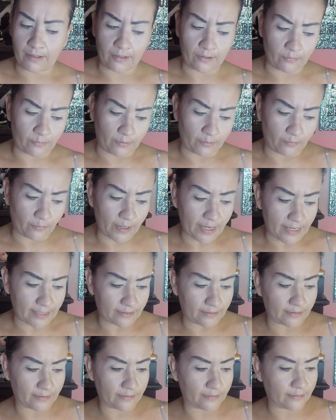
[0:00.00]
other one
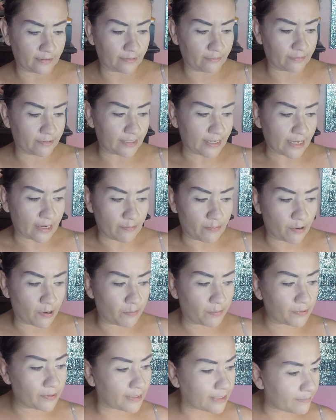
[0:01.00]
went. It was like a
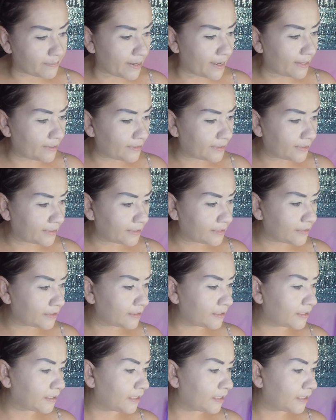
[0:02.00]
purpley palette.